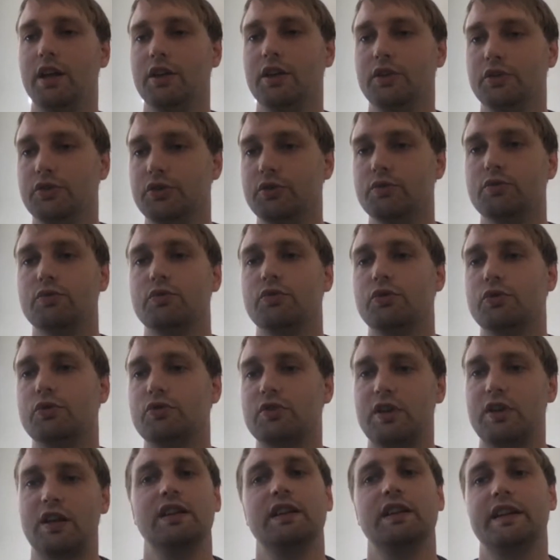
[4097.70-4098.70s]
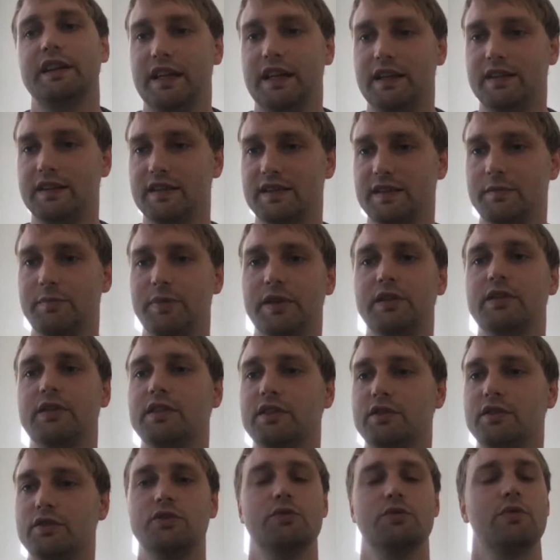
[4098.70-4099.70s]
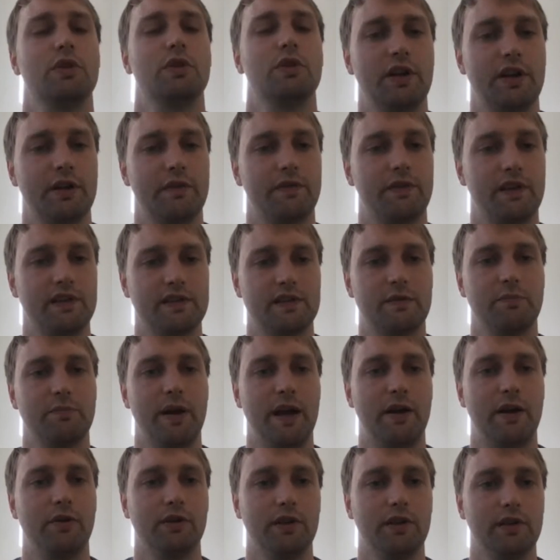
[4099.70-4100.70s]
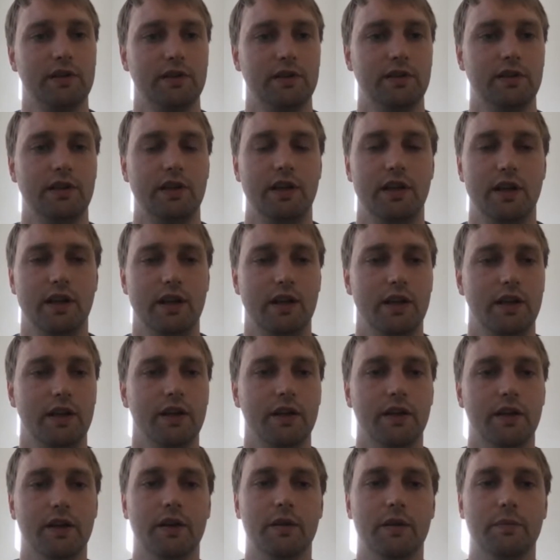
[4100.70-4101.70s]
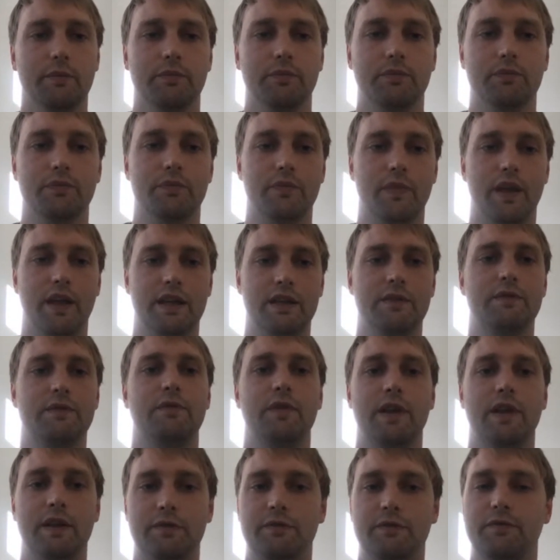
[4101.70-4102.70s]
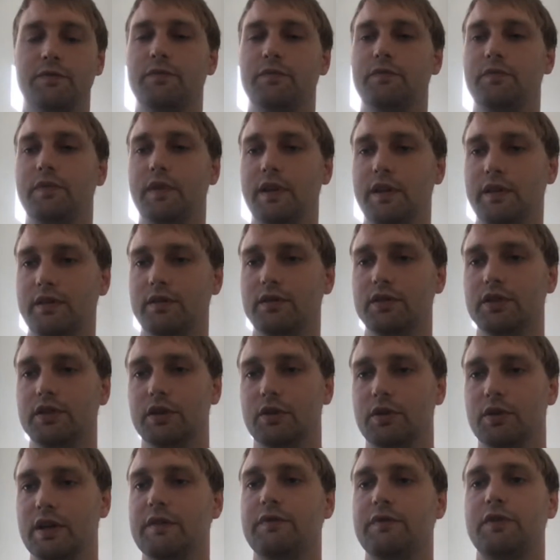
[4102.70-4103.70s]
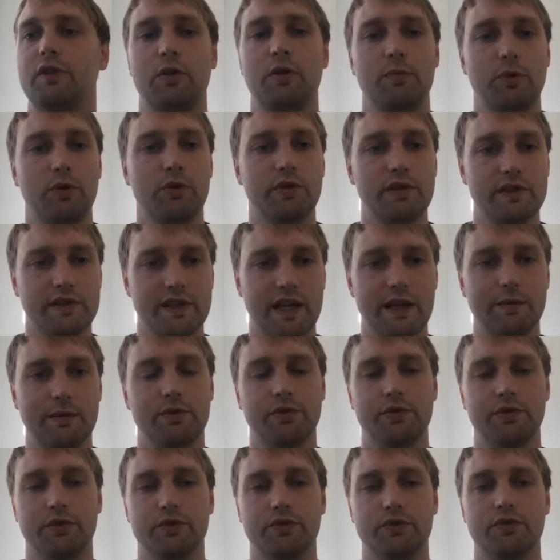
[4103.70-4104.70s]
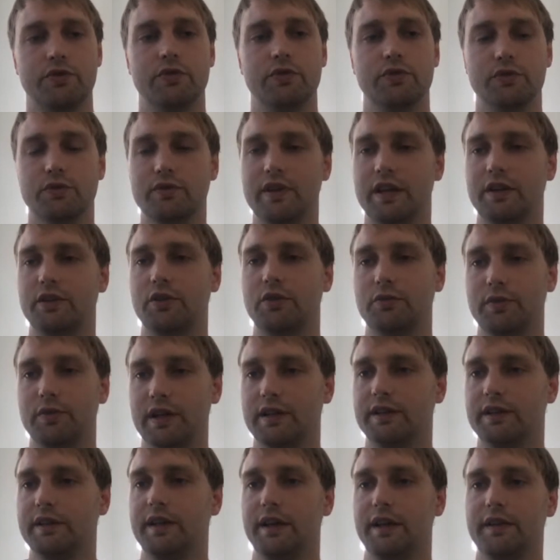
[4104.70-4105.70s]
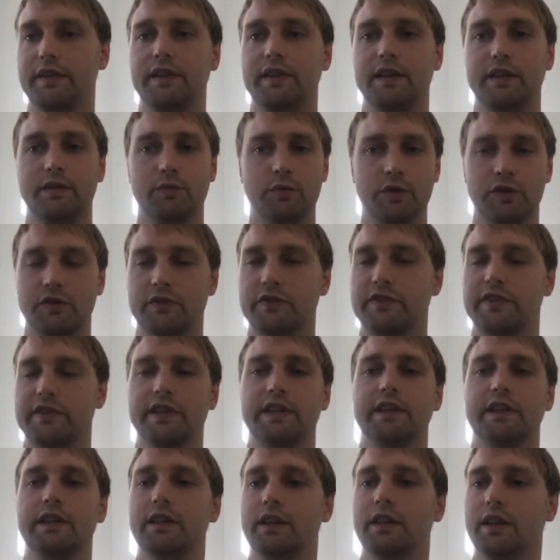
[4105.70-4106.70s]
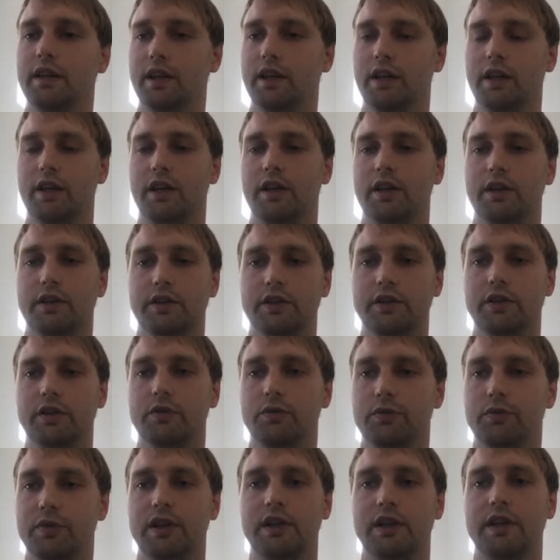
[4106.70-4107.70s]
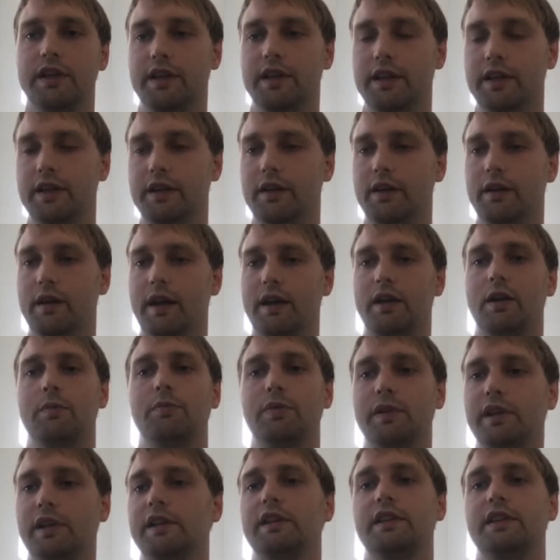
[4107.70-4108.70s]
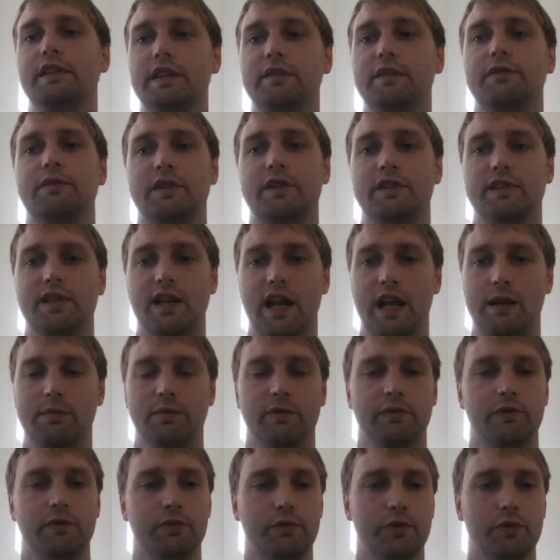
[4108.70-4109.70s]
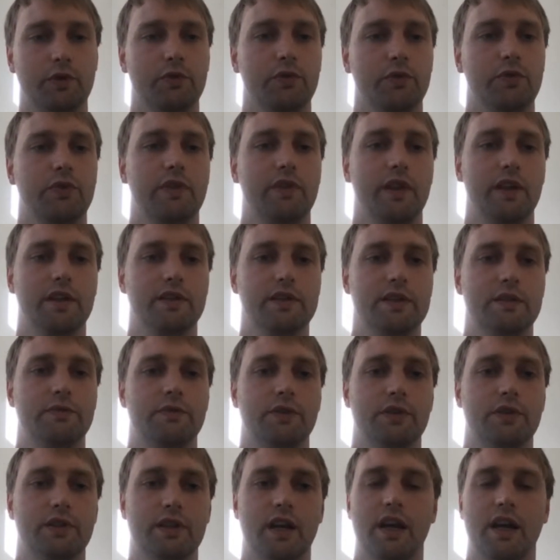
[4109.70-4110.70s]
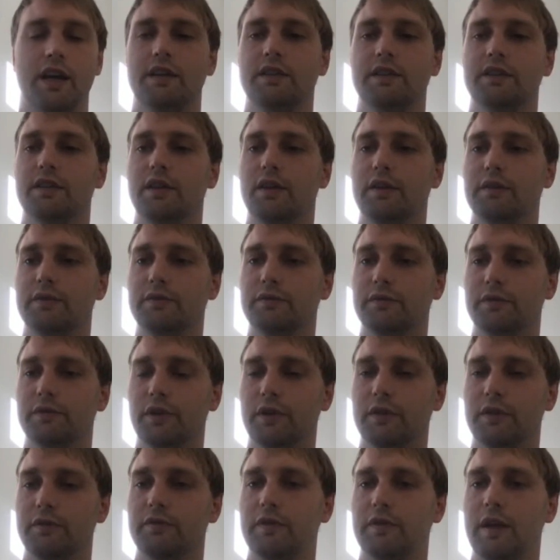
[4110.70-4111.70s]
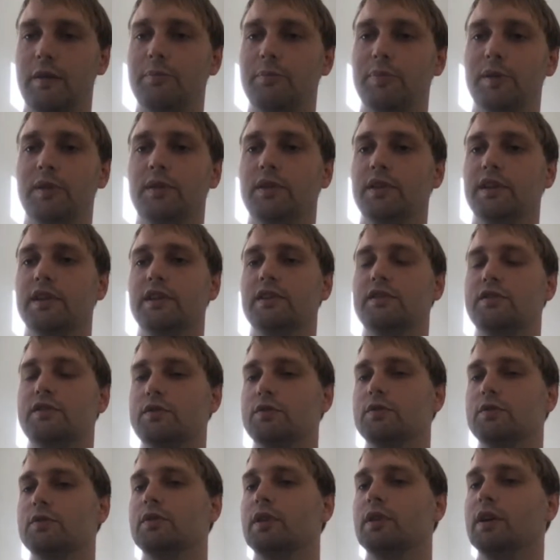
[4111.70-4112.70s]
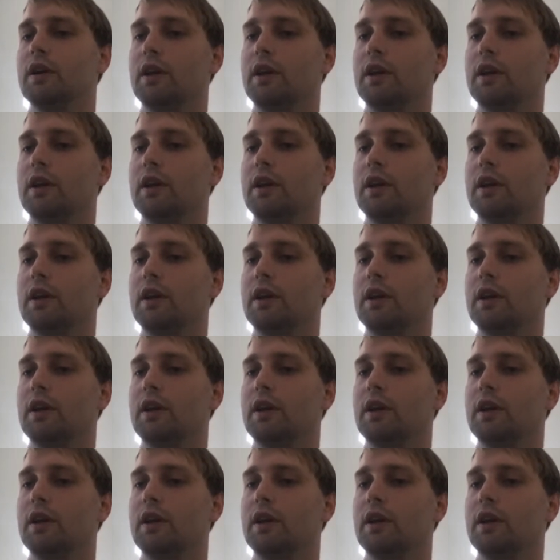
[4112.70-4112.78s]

you suddenly get this ability to do a lot of things in parallel. And if the community is able to do that correctly, I think we'll see really a completely different type of growth and different kind of ability to